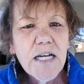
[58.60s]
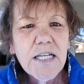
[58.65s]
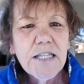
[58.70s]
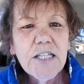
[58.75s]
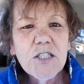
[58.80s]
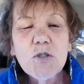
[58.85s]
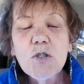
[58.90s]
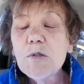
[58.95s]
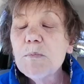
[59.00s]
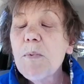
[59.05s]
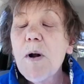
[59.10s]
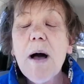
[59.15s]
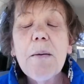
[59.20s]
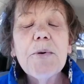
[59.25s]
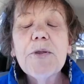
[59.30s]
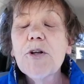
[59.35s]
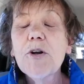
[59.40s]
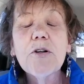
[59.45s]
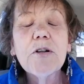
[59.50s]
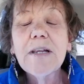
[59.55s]
this was
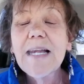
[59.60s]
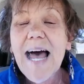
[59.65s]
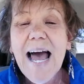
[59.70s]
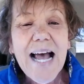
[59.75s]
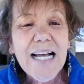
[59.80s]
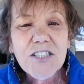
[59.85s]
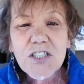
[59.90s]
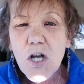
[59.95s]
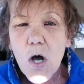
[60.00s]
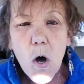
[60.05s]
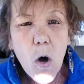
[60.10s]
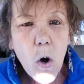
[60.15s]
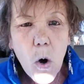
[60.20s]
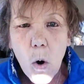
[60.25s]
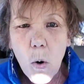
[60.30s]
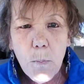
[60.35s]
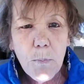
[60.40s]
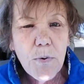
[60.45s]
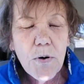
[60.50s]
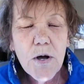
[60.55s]
probably their last
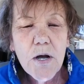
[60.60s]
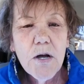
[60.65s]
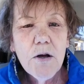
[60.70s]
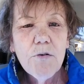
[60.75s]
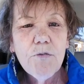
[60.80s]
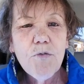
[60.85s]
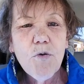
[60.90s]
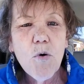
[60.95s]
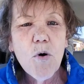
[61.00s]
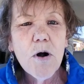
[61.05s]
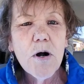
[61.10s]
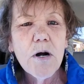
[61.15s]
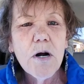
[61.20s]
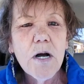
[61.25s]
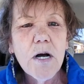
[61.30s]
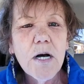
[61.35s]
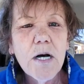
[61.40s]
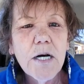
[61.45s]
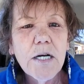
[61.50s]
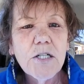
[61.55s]
hope for
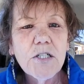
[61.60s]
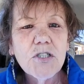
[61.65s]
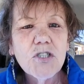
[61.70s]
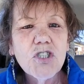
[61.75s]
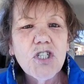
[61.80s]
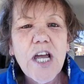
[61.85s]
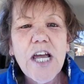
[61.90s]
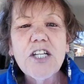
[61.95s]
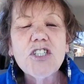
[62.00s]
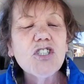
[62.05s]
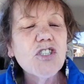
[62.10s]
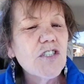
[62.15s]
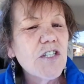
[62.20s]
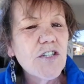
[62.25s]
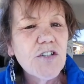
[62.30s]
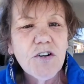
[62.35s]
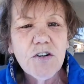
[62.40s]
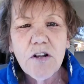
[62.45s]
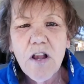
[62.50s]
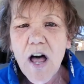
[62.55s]
changes
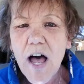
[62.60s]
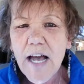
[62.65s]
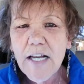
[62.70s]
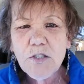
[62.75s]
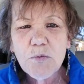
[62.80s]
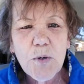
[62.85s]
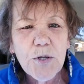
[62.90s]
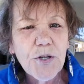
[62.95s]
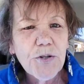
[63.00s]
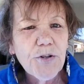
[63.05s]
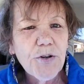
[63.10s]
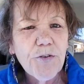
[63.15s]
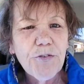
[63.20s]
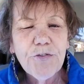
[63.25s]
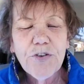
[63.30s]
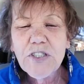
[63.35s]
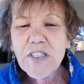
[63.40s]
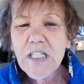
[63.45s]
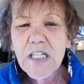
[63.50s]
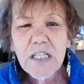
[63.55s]
in their lives, whether they're
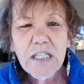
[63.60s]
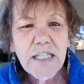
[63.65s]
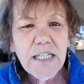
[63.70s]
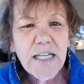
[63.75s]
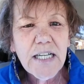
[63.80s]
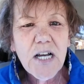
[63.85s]
physically